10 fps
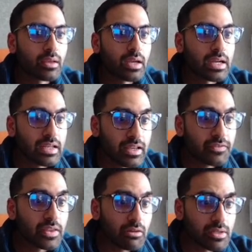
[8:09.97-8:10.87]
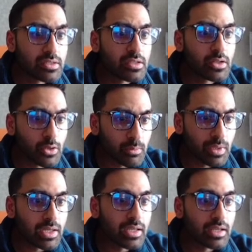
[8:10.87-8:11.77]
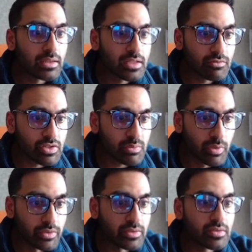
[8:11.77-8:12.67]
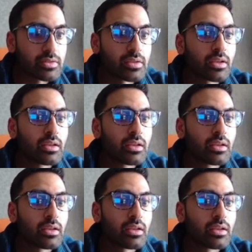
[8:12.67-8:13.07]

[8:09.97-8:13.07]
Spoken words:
And if there is an anomaly in this response,